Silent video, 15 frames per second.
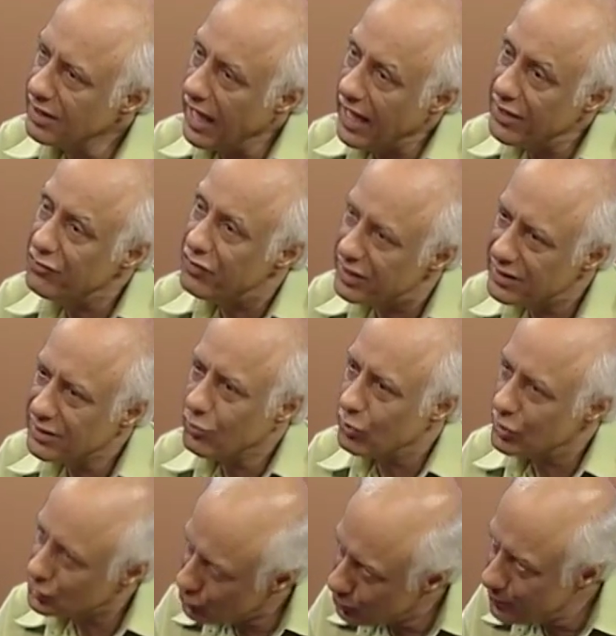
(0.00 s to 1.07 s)
anywhere in the
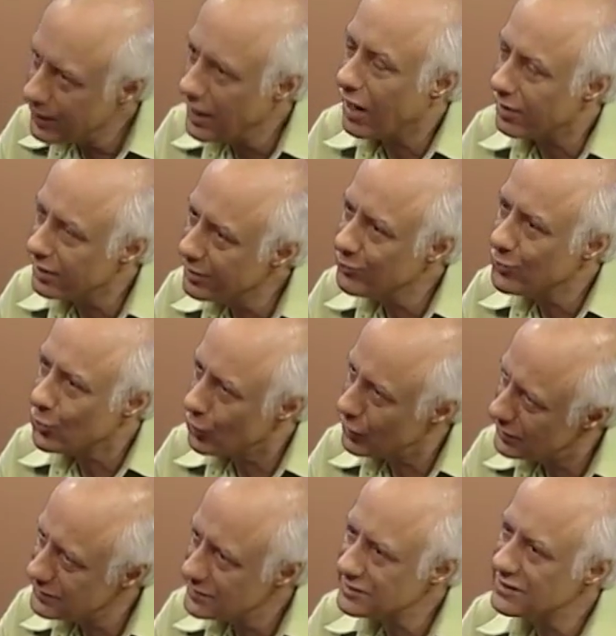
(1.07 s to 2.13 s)
world should be earning more
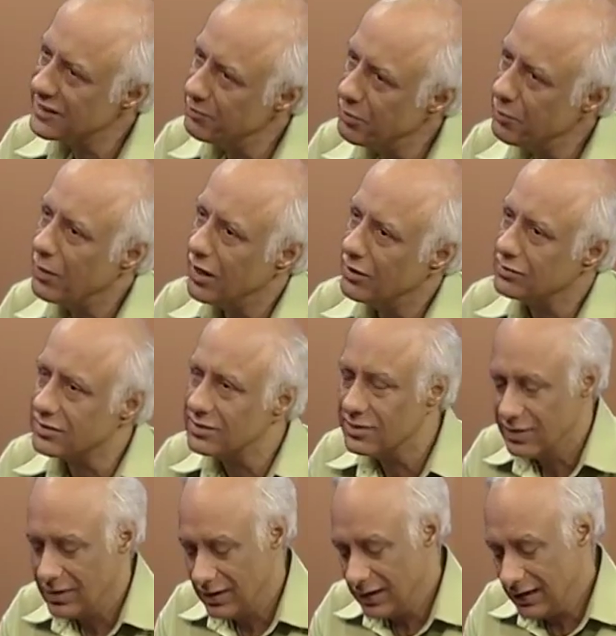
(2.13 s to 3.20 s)
or less the same amount.
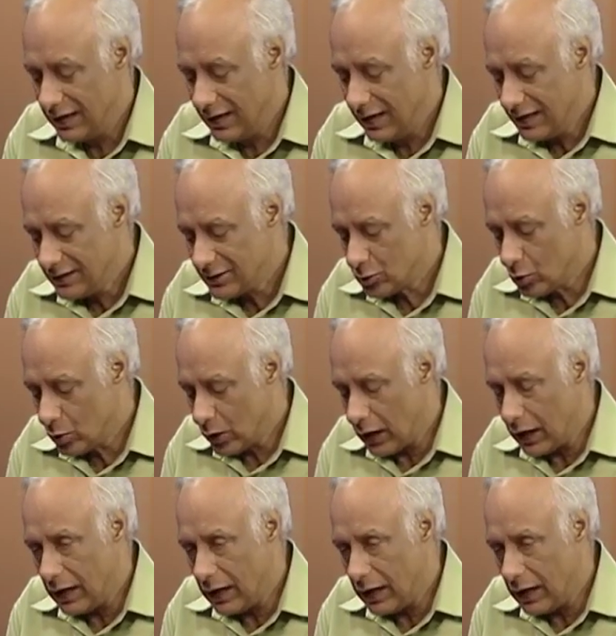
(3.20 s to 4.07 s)
So